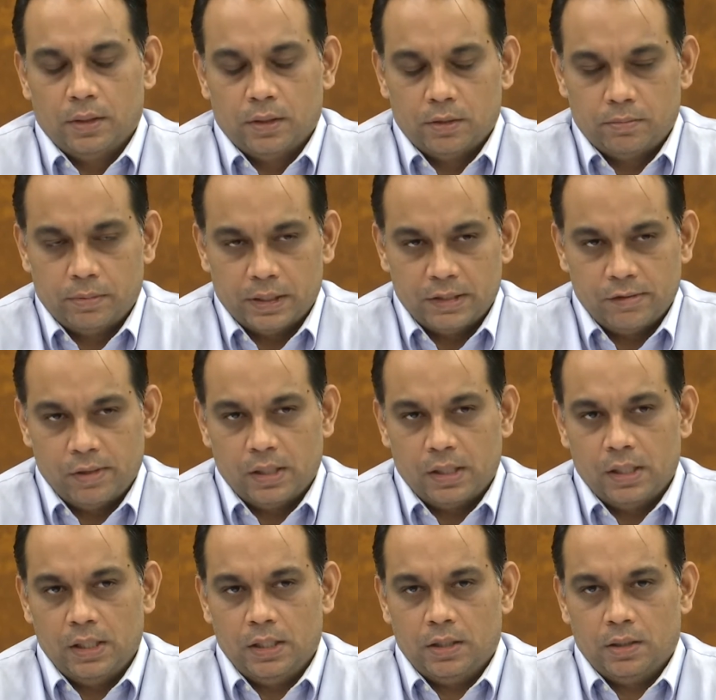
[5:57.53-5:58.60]
specific
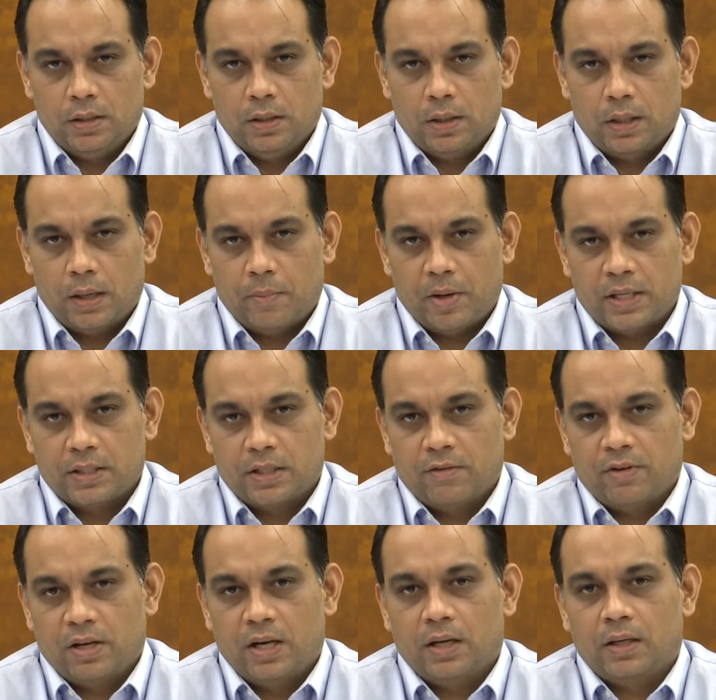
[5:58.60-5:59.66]
heat, capacity of
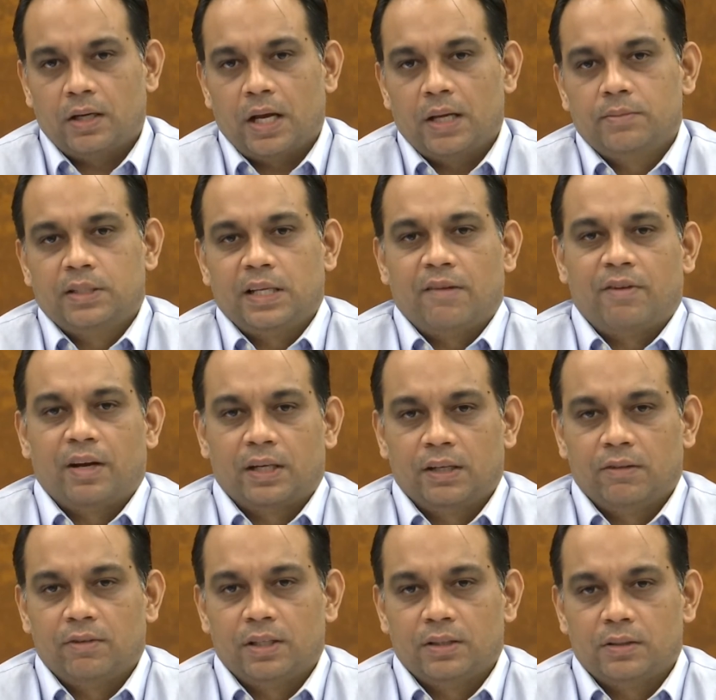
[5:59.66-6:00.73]
air times the
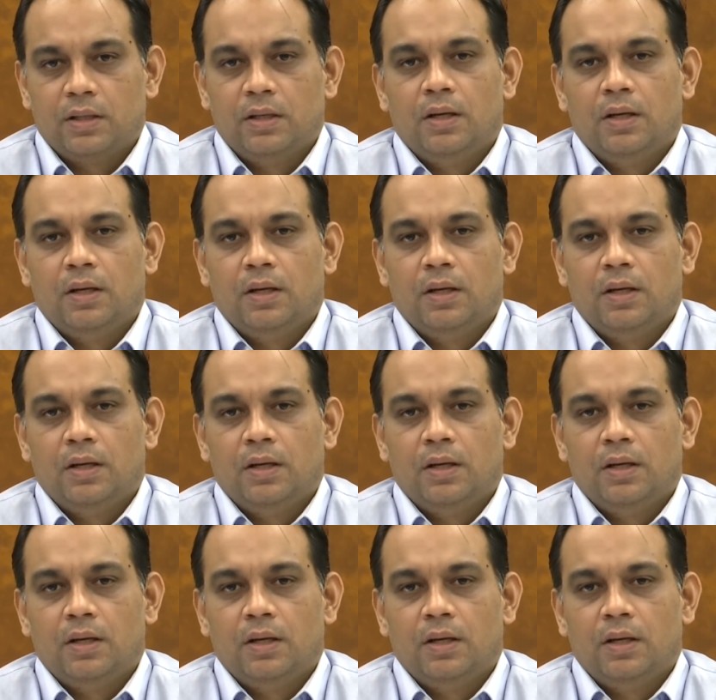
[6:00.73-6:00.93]
effectiveness,